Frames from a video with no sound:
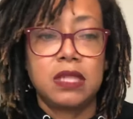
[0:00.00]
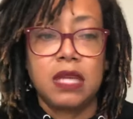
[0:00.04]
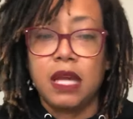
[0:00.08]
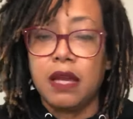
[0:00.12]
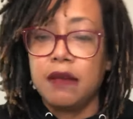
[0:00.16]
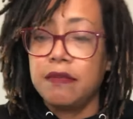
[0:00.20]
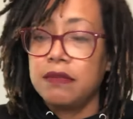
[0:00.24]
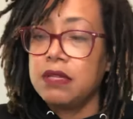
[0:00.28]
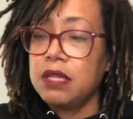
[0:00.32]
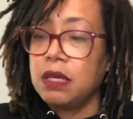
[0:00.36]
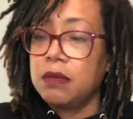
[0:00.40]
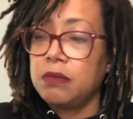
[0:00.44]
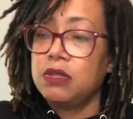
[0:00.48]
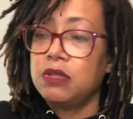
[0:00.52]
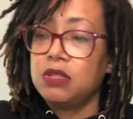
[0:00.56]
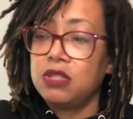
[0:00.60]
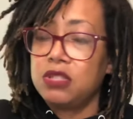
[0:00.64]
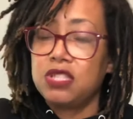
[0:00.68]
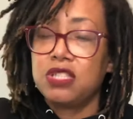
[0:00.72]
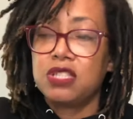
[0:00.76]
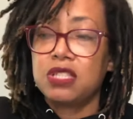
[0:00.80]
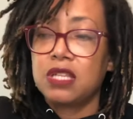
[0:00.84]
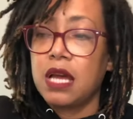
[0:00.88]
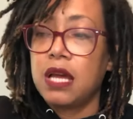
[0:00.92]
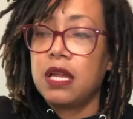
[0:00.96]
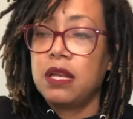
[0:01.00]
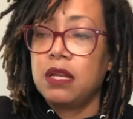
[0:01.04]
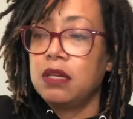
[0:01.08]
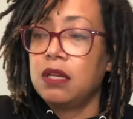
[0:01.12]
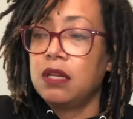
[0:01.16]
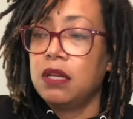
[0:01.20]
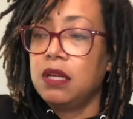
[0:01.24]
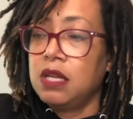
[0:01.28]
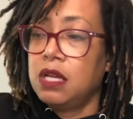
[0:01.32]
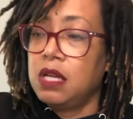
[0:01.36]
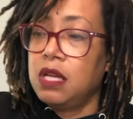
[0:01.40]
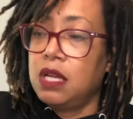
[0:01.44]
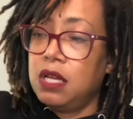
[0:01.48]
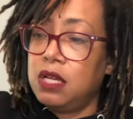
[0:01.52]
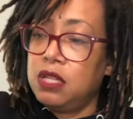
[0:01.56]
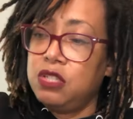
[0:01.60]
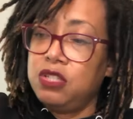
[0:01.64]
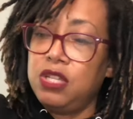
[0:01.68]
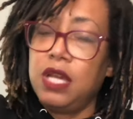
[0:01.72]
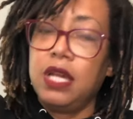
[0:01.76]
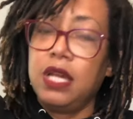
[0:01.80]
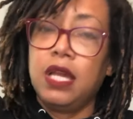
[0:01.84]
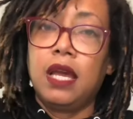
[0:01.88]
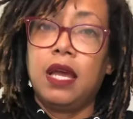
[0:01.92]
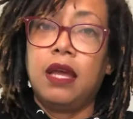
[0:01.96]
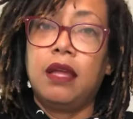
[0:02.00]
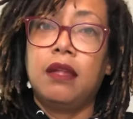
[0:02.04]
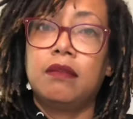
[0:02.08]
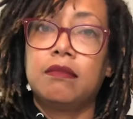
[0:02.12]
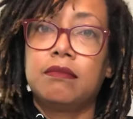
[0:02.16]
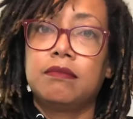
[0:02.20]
every time you just kind of shake it,